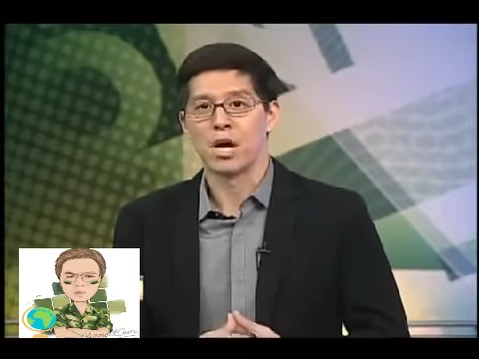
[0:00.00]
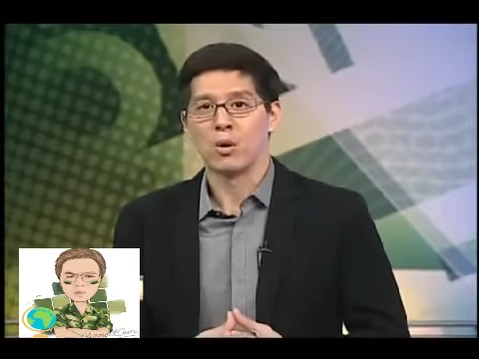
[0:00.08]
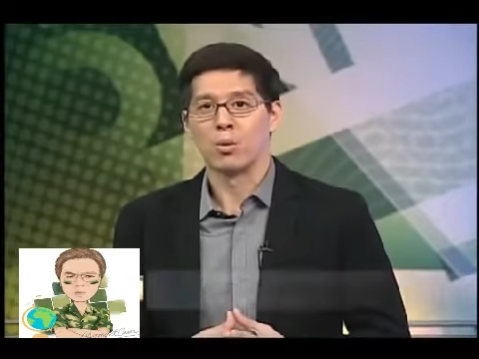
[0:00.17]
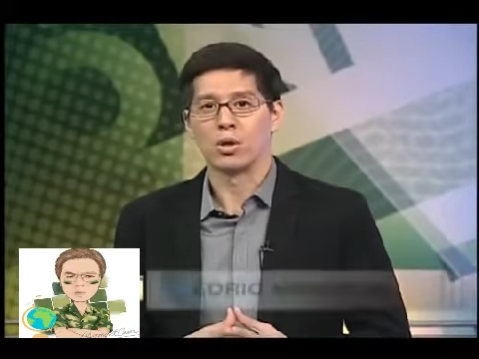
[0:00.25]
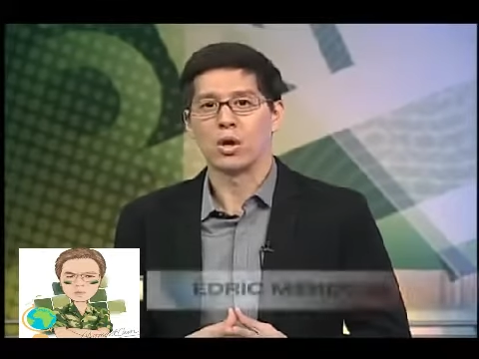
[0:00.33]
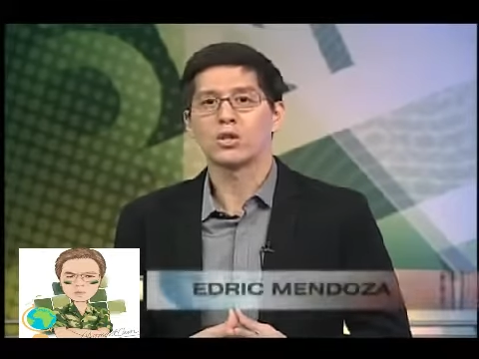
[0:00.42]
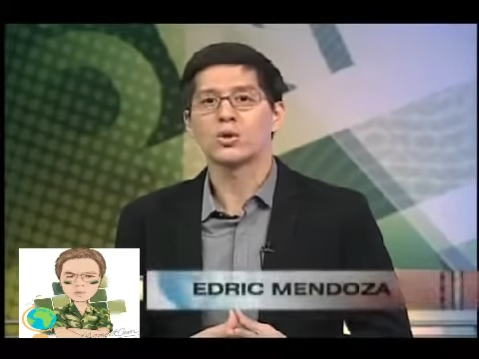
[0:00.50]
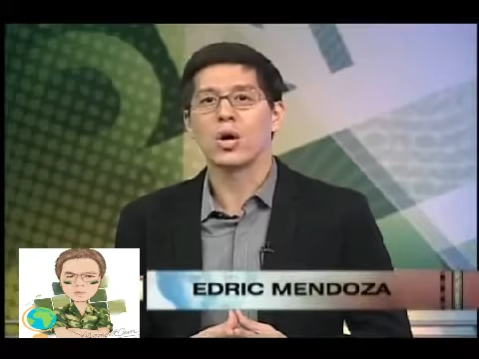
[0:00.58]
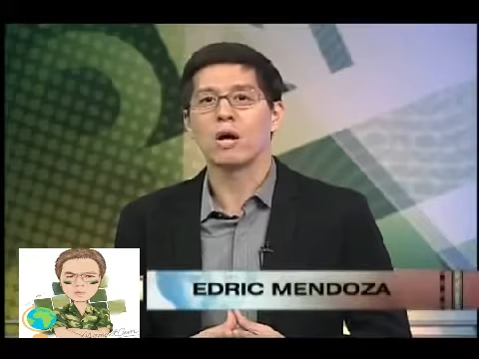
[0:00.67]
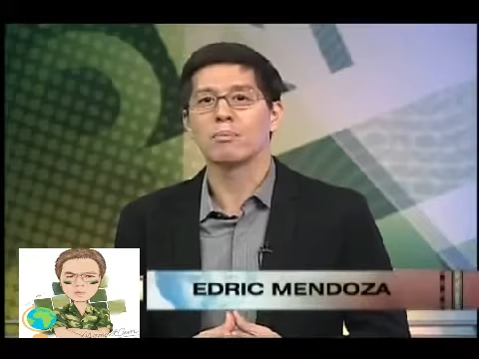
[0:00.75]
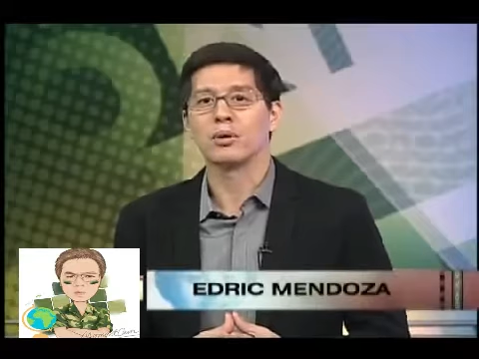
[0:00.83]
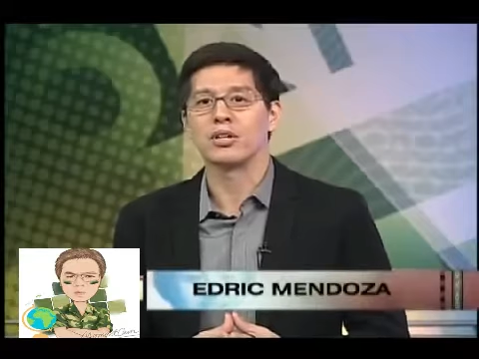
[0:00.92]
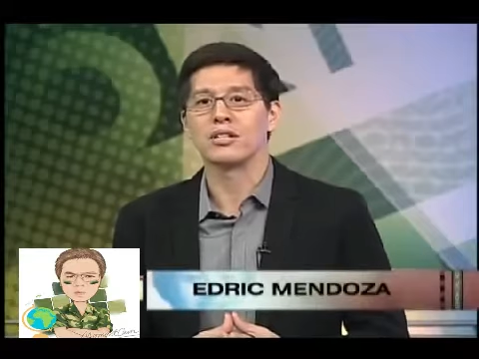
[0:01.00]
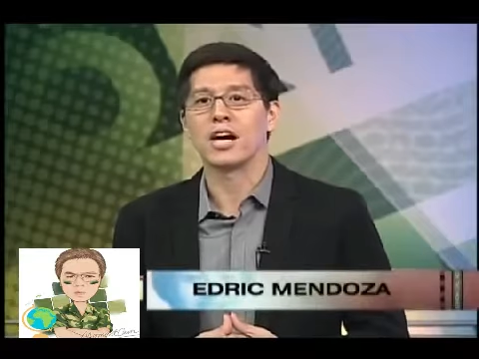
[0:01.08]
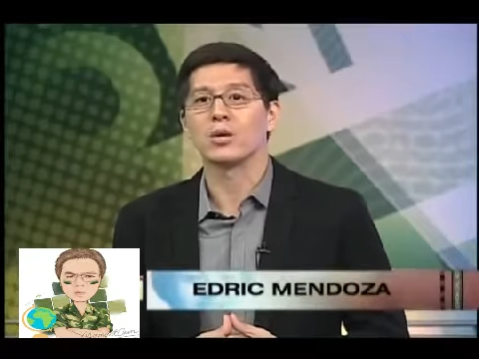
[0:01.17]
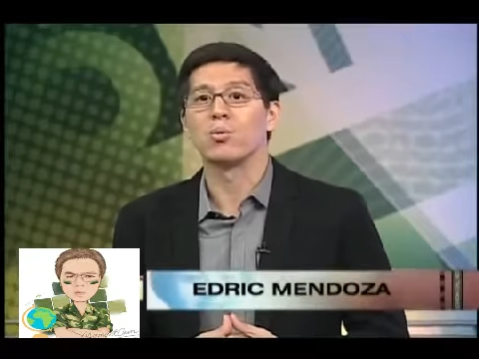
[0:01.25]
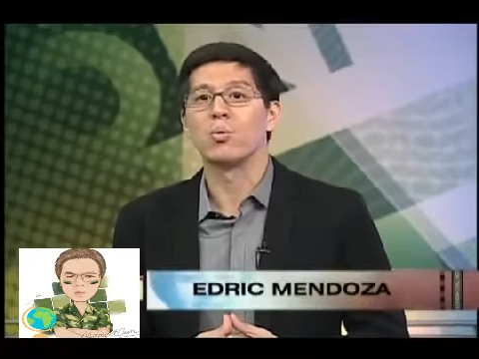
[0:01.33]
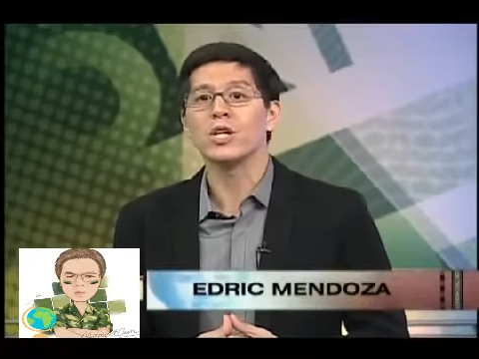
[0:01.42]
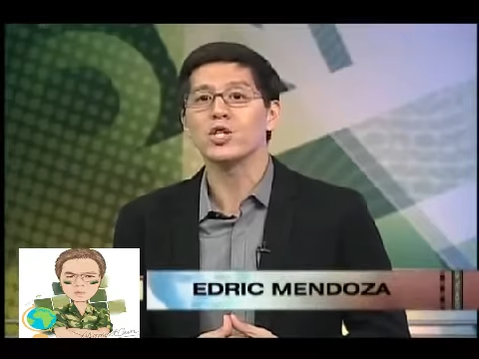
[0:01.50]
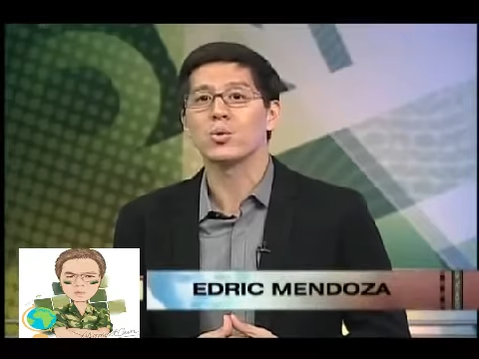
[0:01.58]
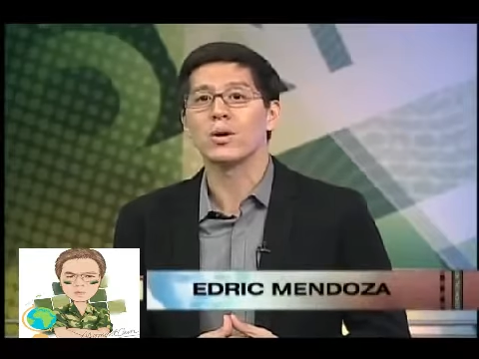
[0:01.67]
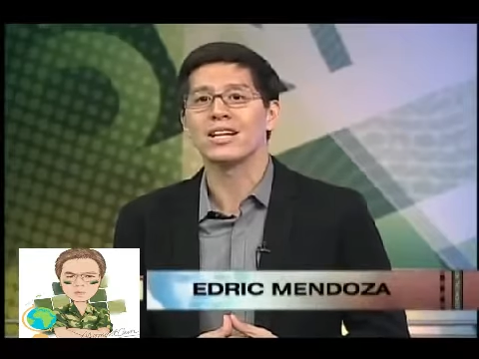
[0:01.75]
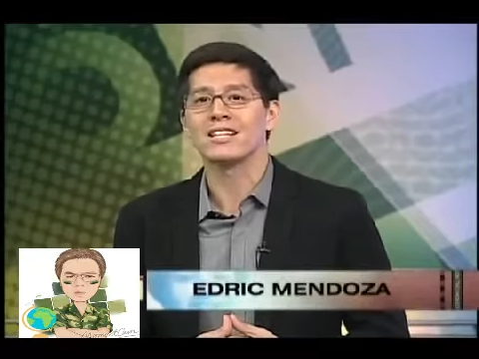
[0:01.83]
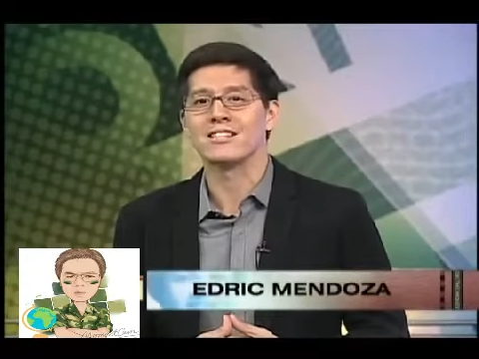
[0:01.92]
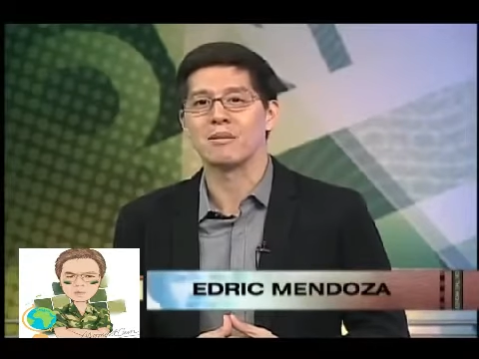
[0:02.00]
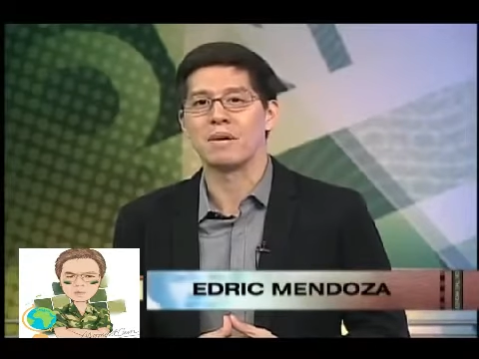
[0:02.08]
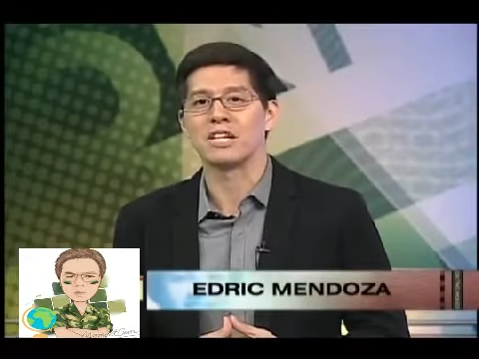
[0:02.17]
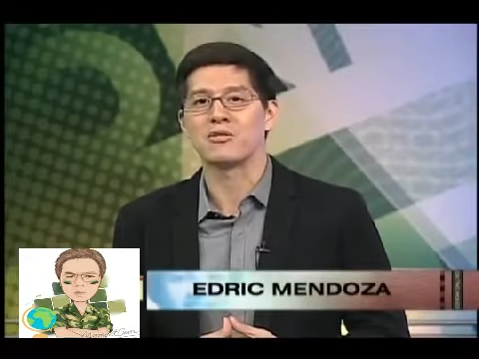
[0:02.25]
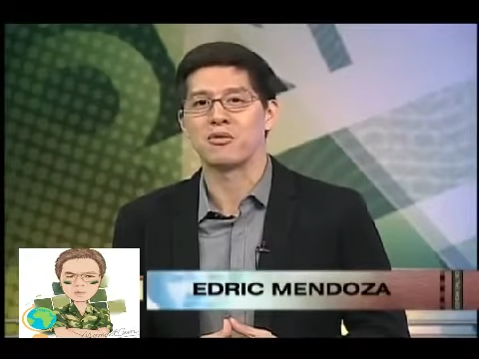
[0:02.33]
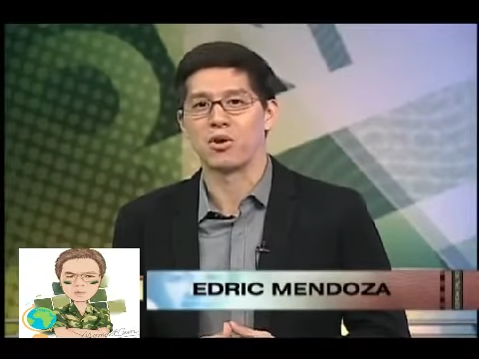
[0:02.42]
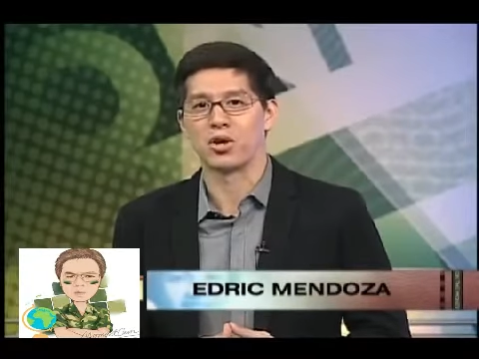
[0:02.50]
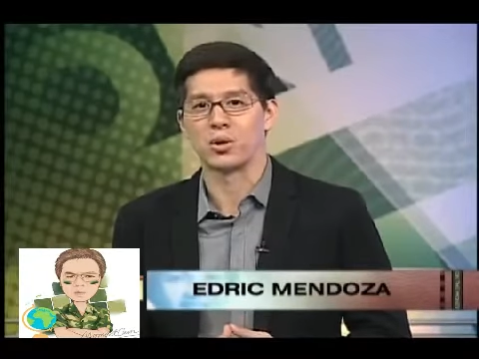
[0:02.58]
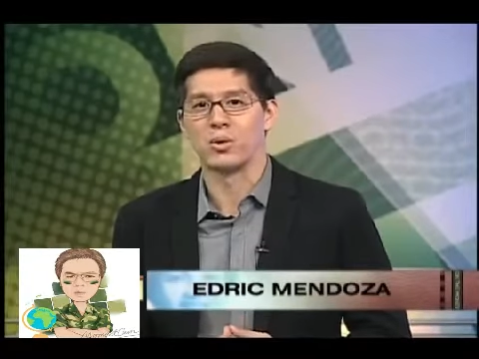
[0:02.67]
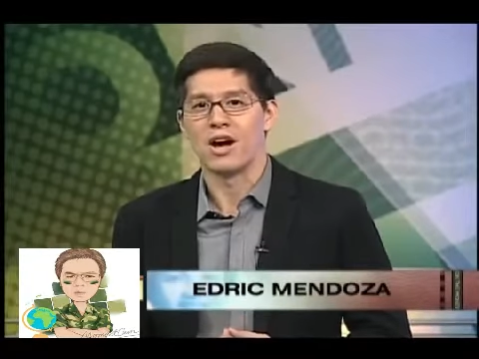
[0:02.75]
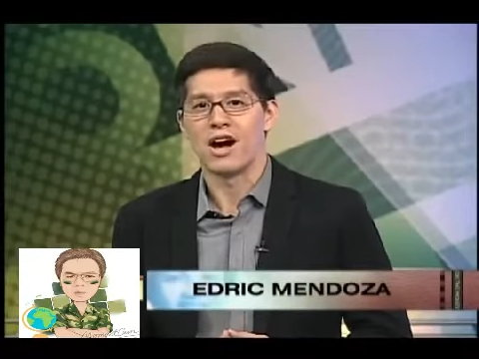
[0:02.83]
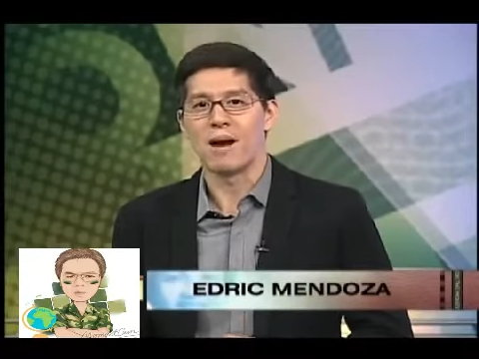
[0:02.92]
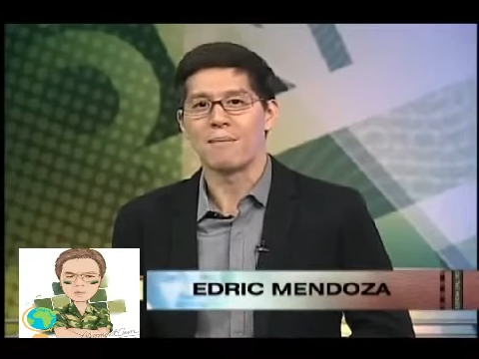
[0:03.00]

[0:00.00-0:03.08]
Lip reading: We'll also help you decide which one is the best for you. I'm